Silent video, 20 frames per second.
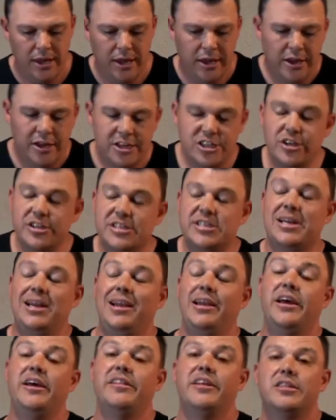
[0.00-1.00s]
So it's
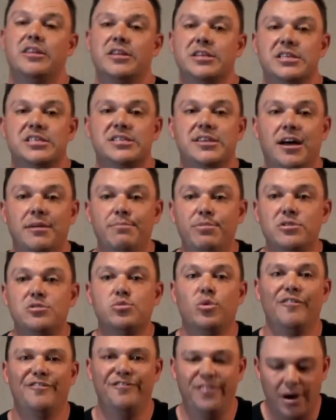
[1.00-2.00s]
clear that the disciples
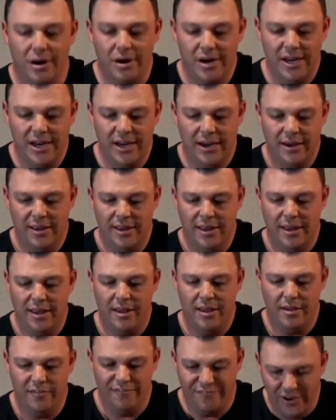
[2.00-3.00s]
were very,
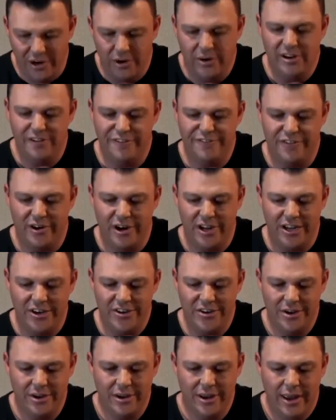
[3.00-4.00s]
very afraid.
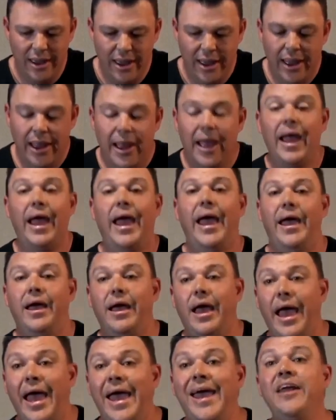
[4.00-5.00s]

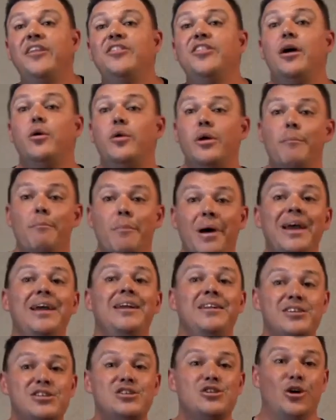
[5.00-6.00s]
And they remain
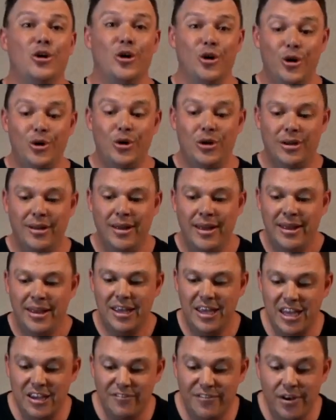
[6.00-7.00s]
so
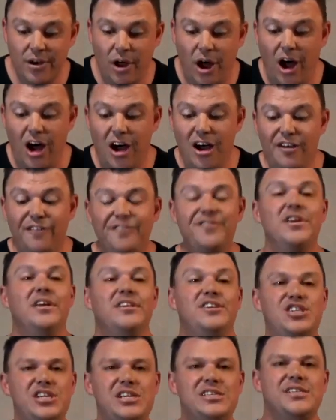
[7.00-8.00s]
even after
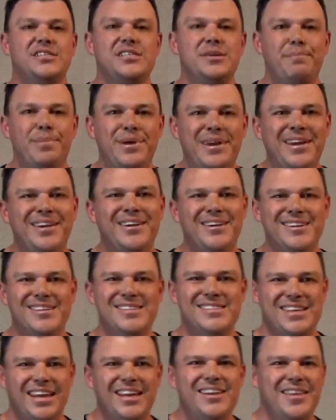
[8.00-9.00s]
Jesus
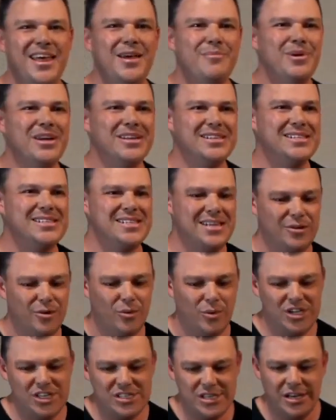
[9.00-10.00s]
appears in their midst,
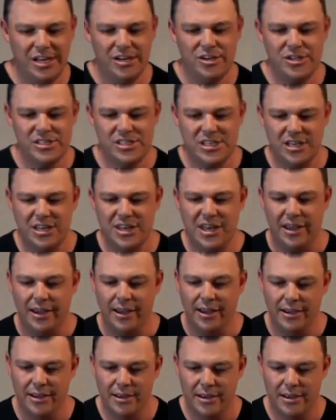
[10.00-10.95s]
which is an interesting thing.